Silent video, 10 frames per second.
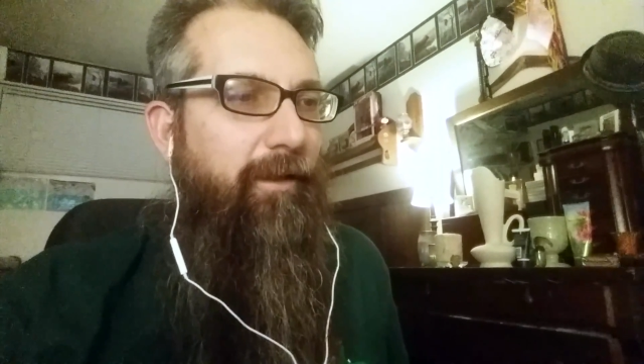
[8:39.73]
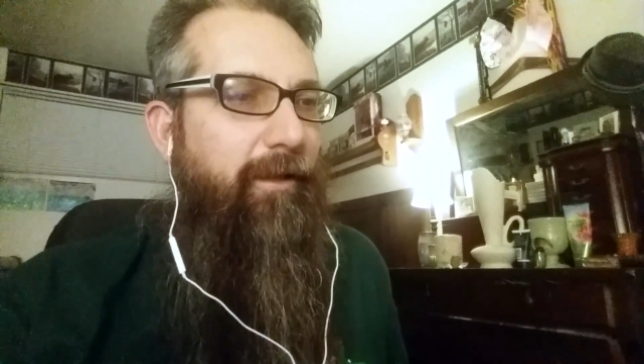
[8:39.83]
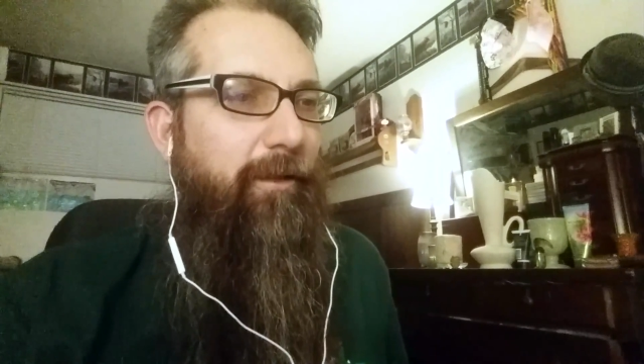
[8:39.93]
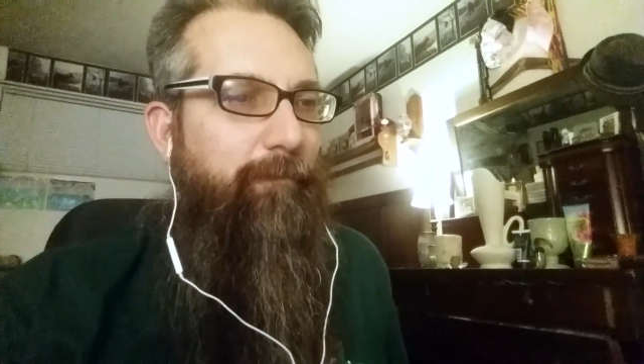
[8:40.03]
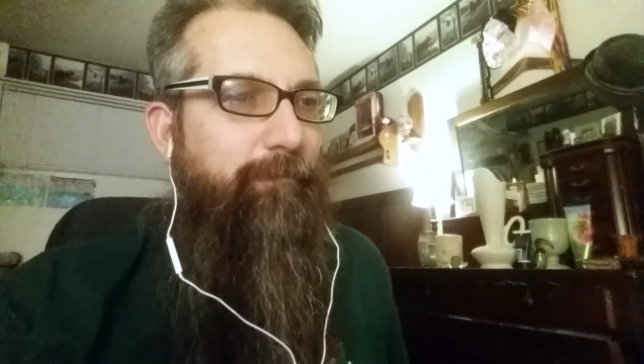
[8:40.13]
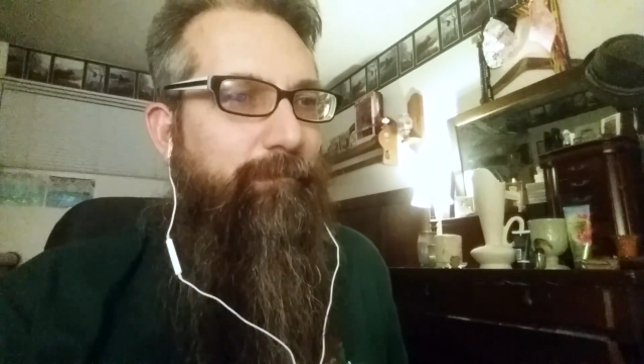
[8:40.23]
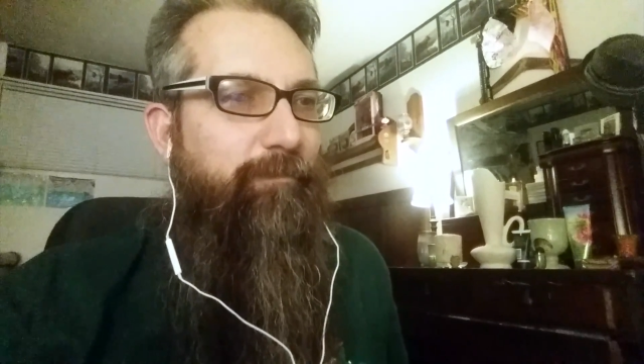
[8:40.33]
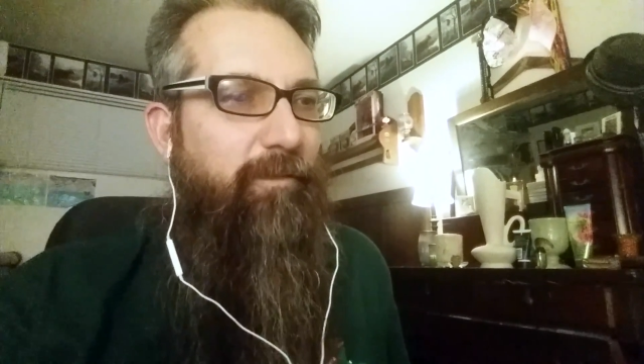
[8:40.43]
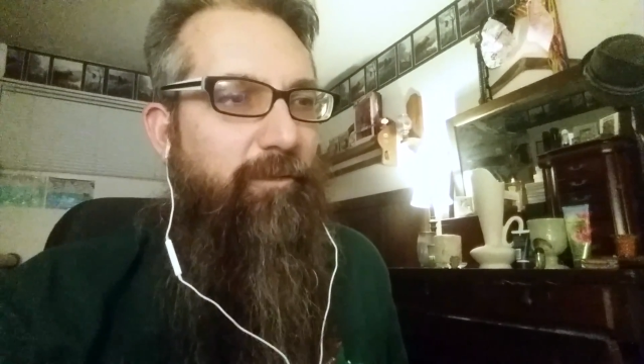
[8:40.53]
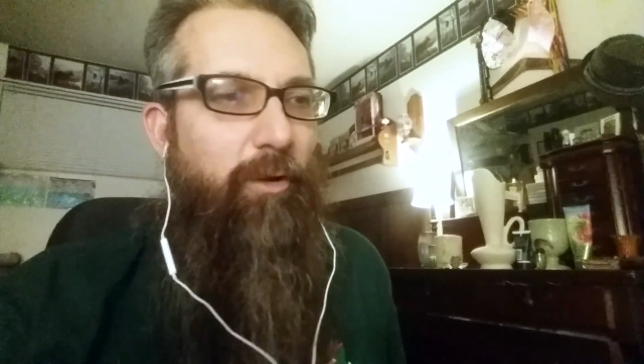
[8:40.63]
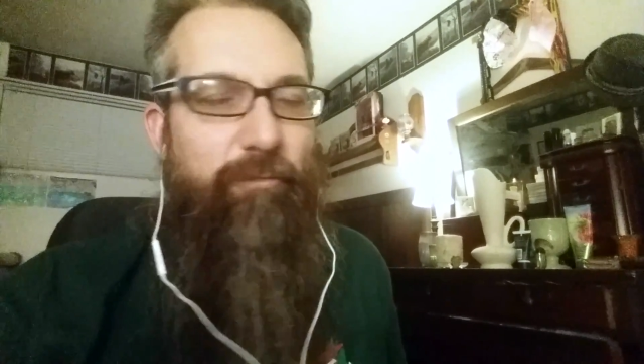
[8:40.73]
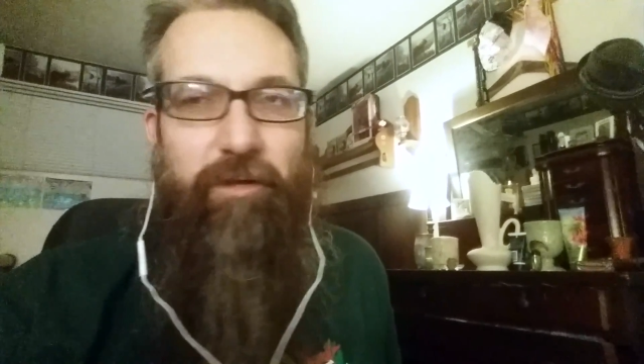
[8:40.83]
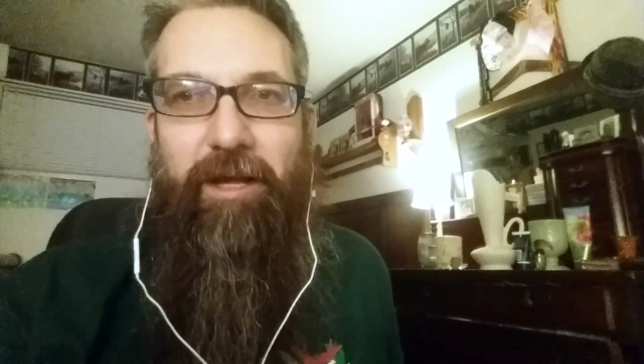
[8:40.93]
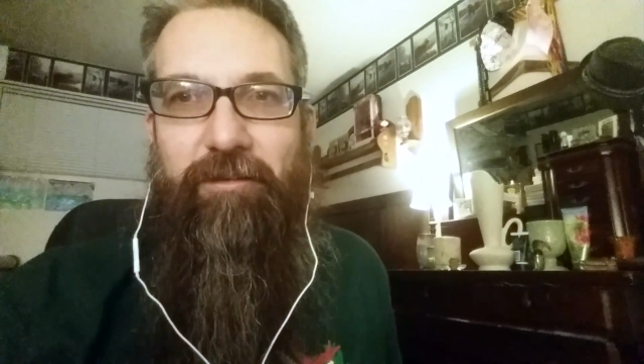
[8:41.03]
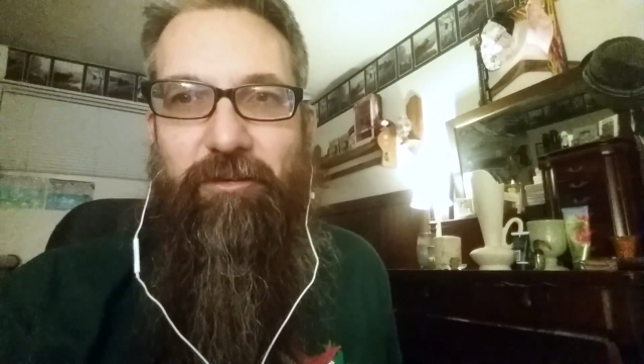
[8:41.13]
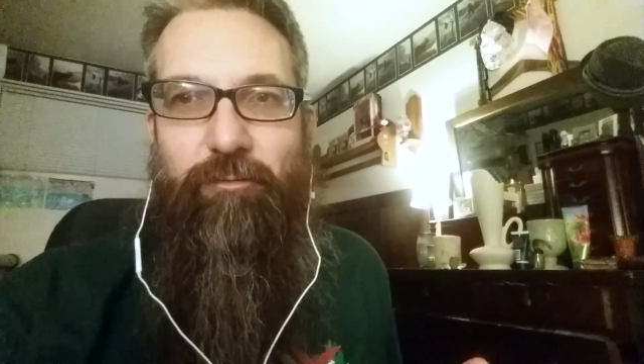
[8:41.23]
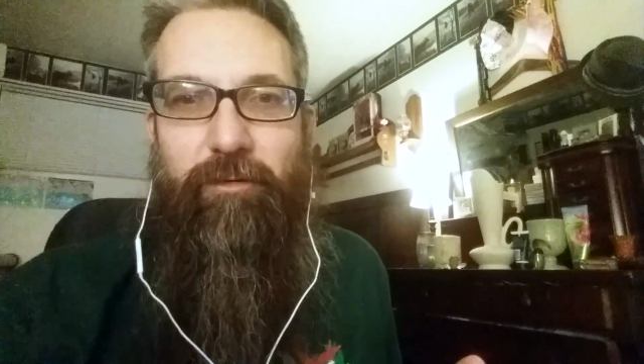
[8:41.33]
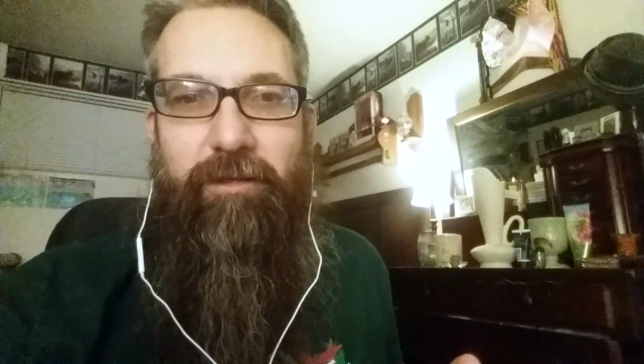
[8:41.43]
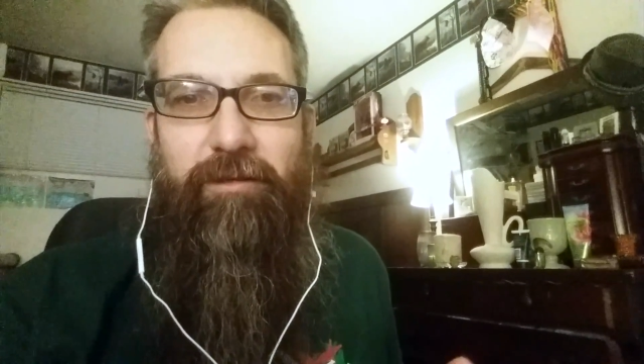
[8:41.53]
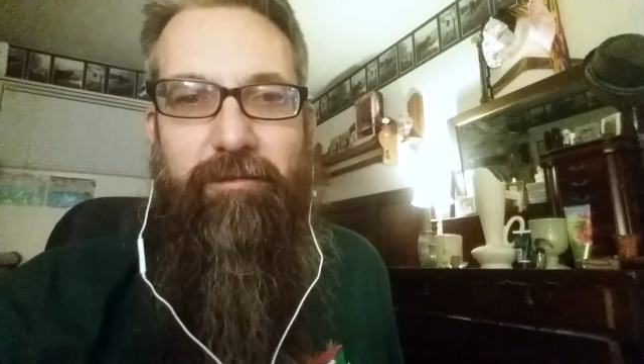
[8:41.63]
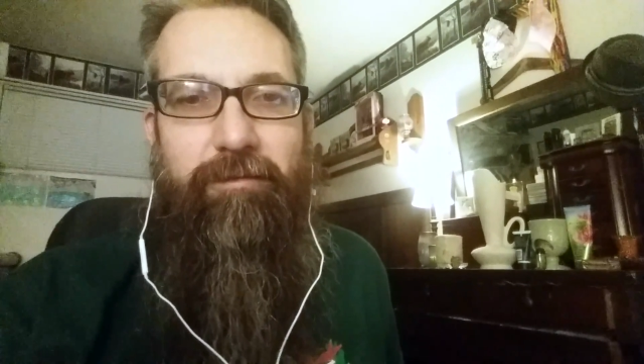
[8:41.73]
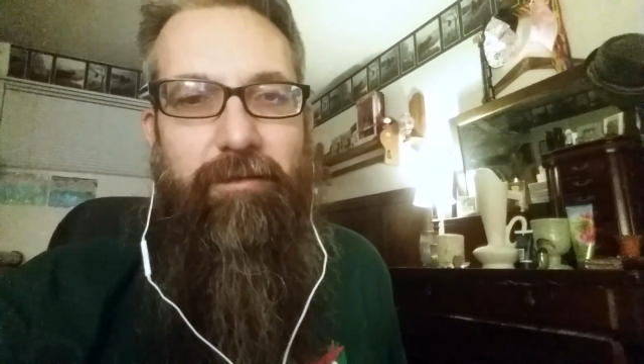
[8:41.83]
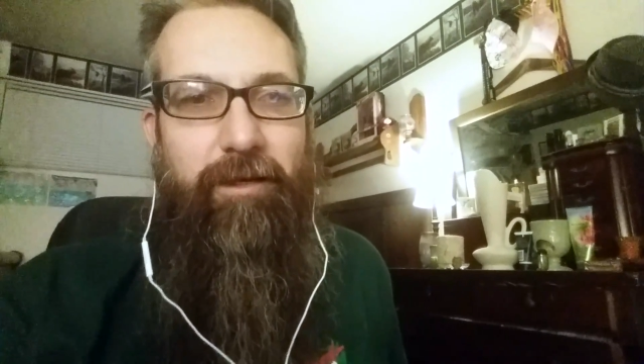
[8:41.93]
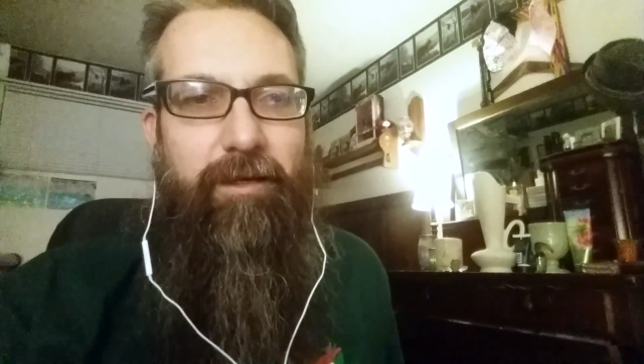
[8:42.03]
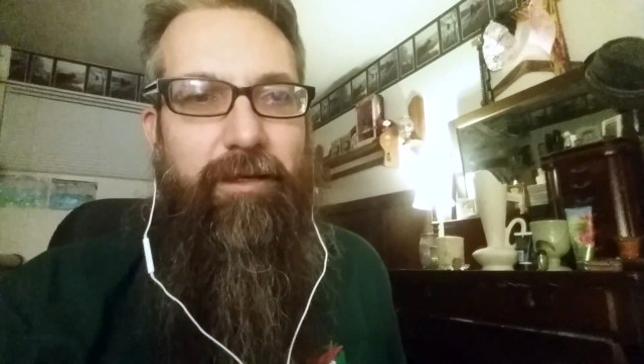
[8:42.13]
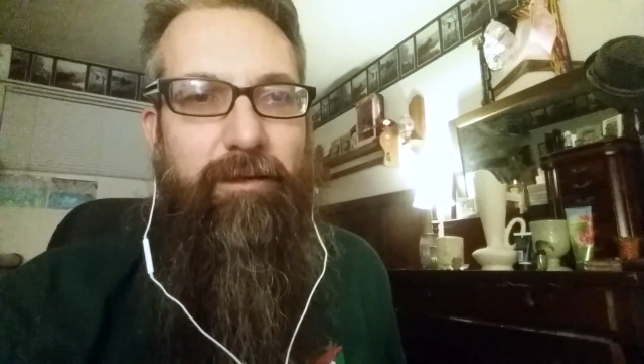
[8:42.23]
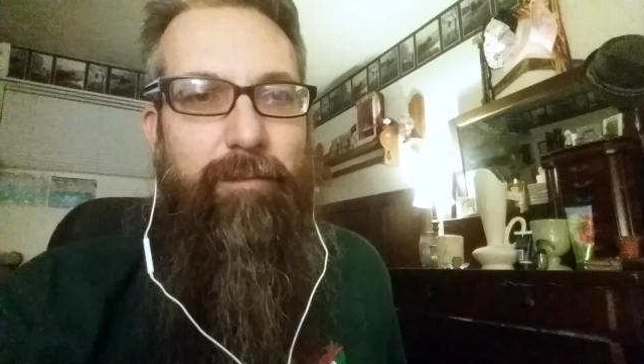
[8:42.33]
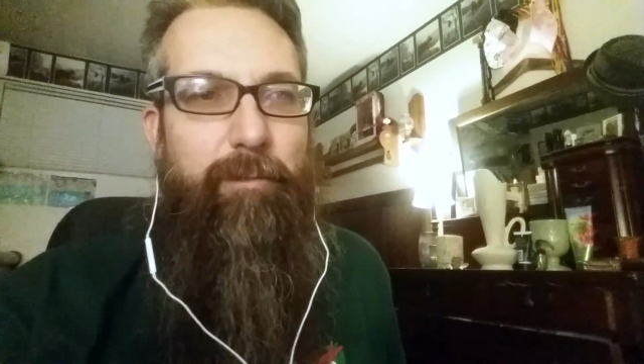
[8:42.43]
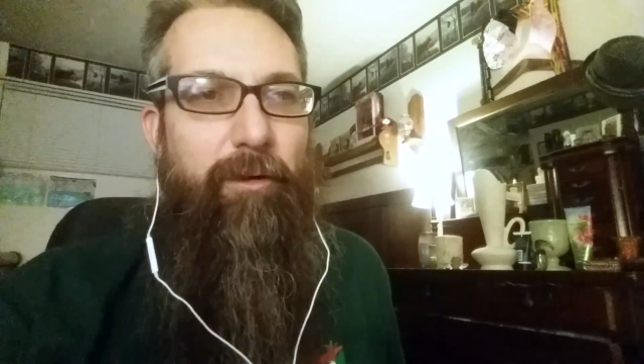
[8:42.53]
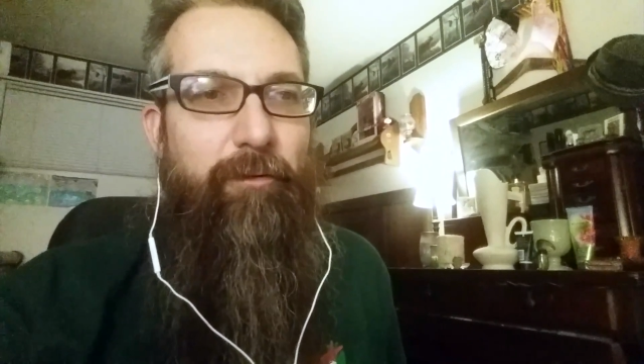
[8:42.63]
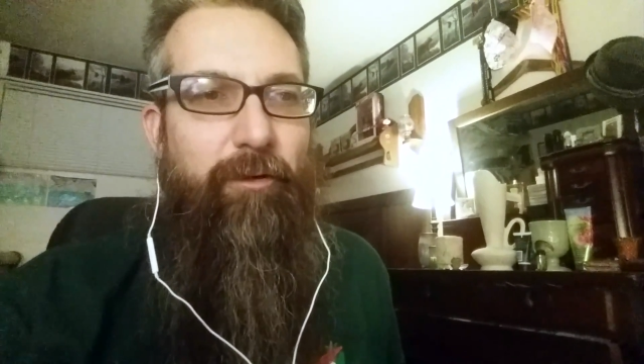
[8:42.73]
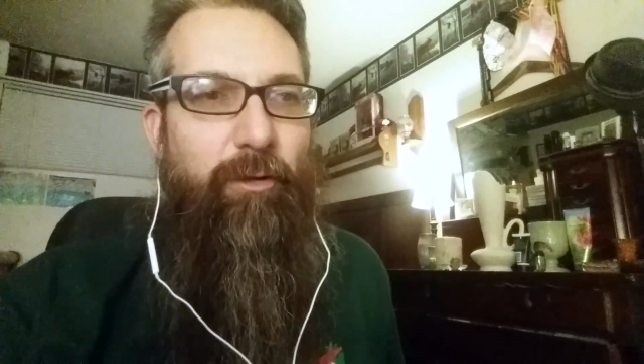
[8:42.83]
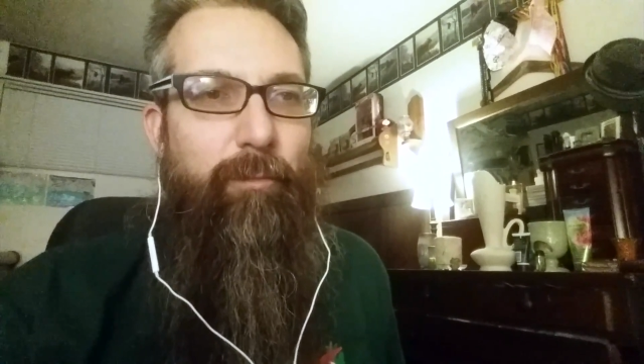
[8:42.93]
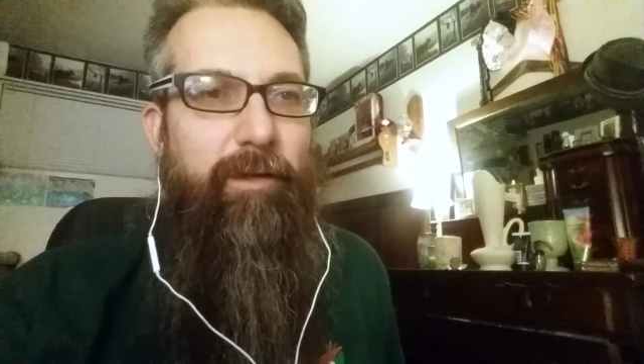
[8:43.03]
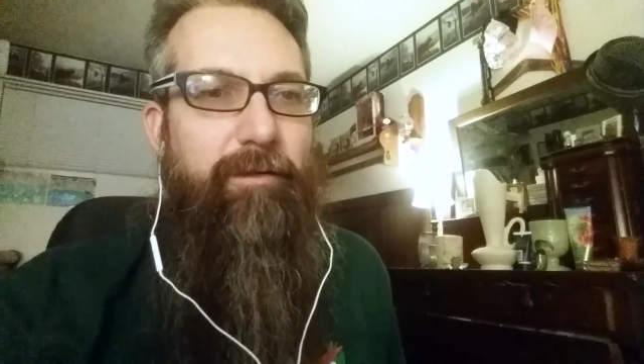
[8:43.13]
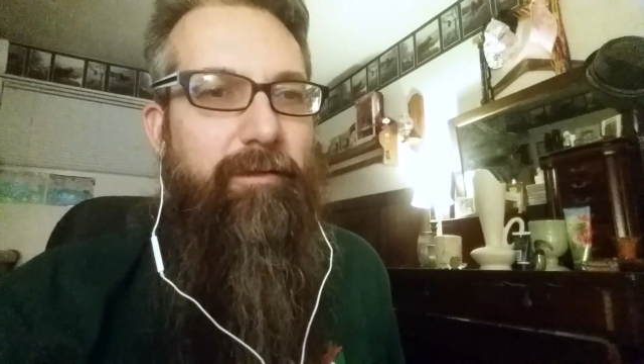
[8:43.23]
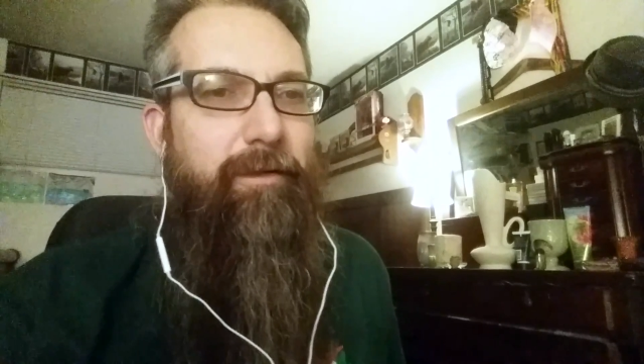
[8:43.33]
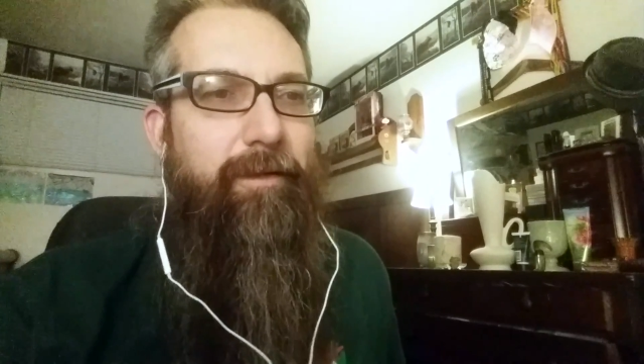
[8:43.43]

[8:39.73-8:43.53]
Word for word: Um, so I hope you guys enjoyed this and maybe you learned a little bit,